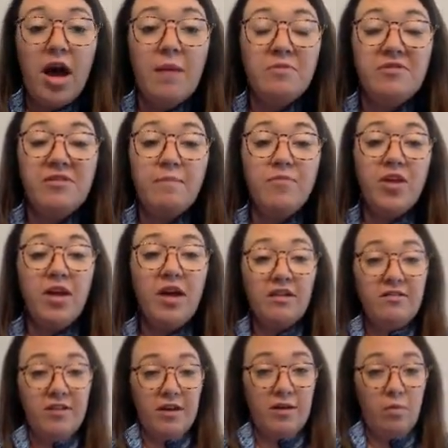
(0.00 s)
Something I
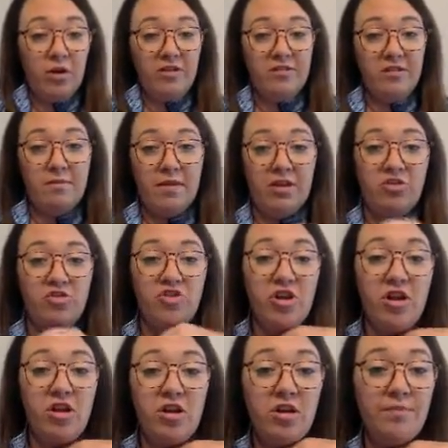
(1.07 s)
did want to
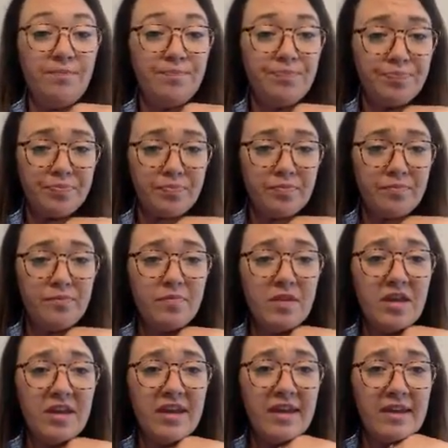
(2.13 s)
mention
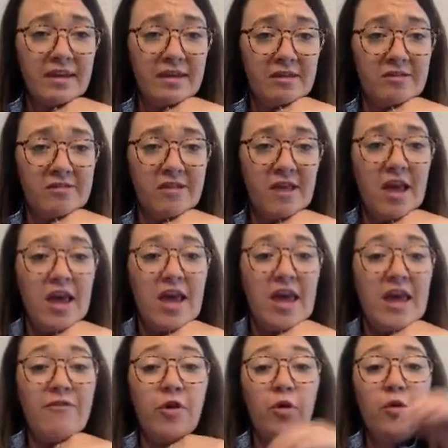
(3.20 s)
is
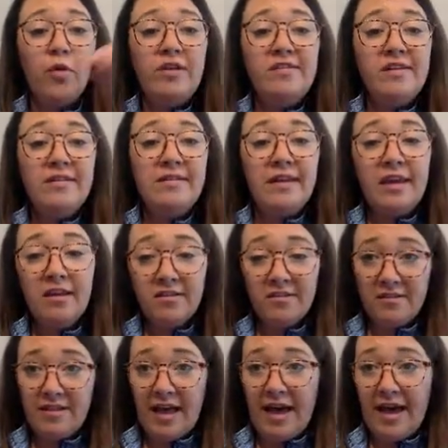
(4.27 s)
if you're going to link
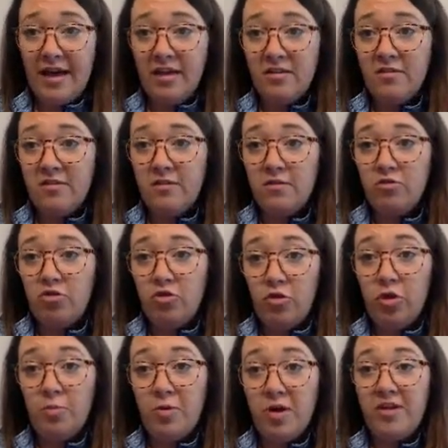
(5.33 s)
slides to
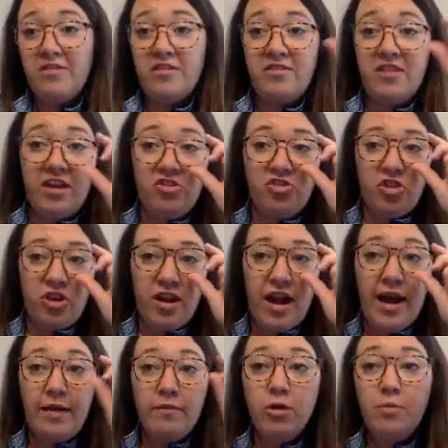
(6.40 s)
your presentation,
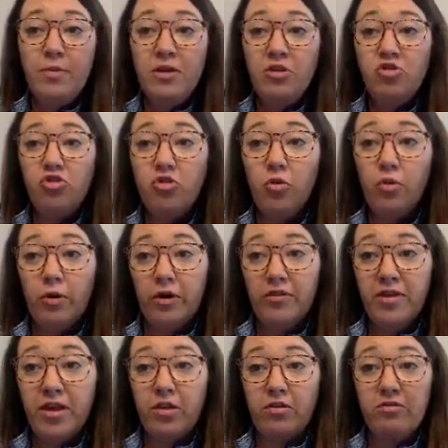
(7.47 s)
I would be sure
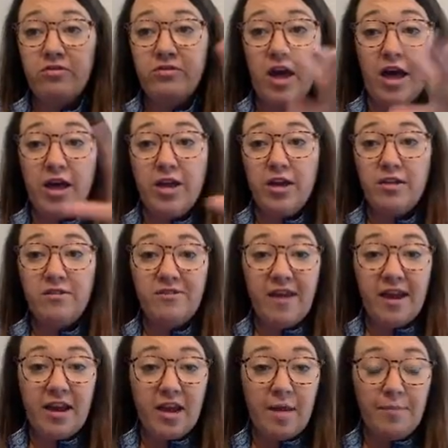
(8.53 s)
that you're done
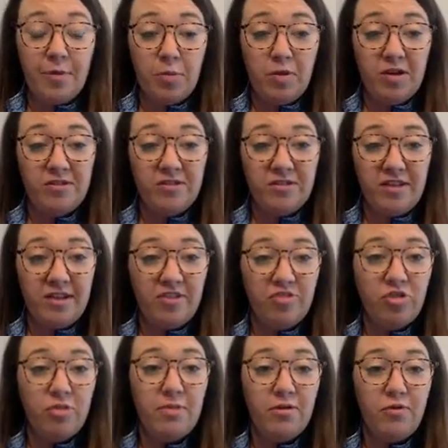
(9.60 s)
setting up your
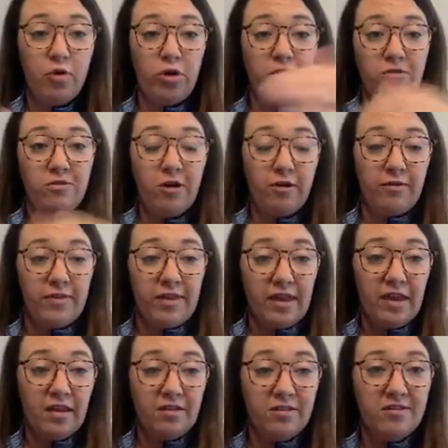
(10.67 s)
presentation before you start
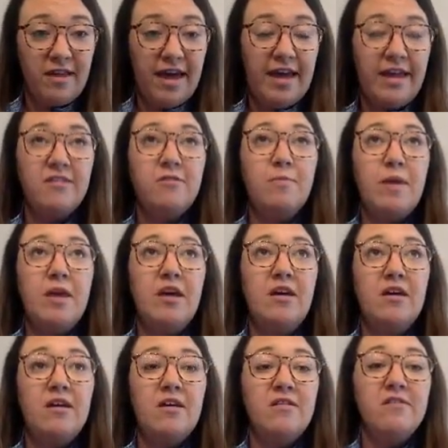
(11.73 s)
linking slides,
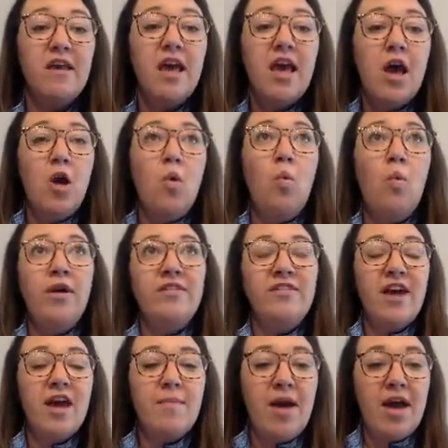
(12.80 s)
because one
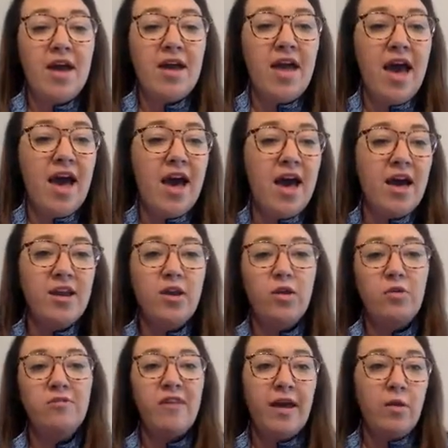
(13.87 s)
time I had,
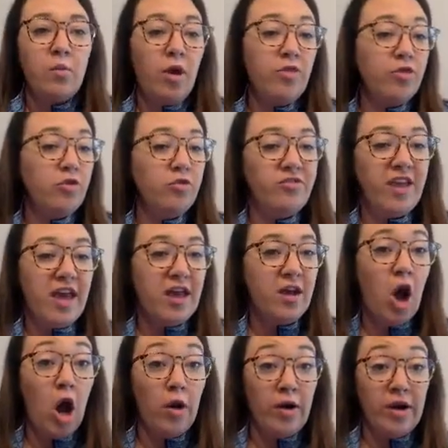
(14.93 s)
slide 1 through 10
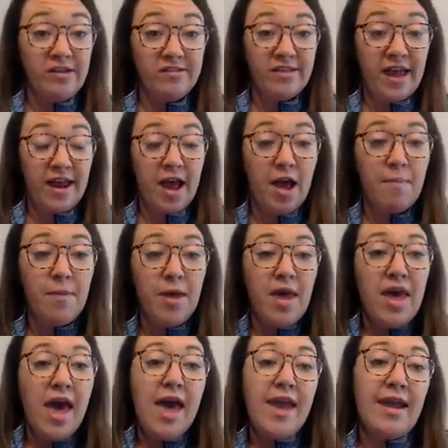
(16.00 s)
already set up,
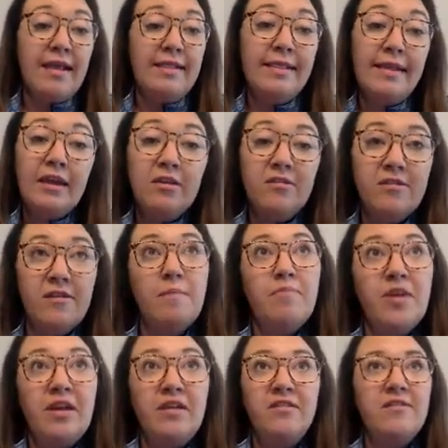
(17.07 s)
and I linked
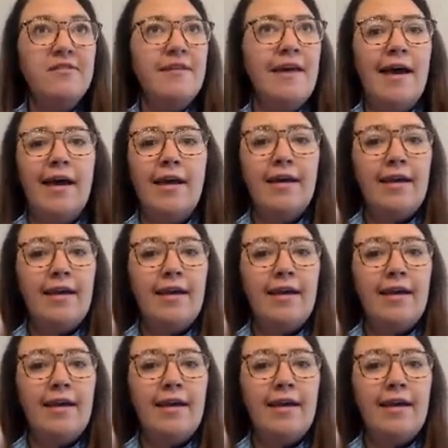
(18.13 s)
something to slide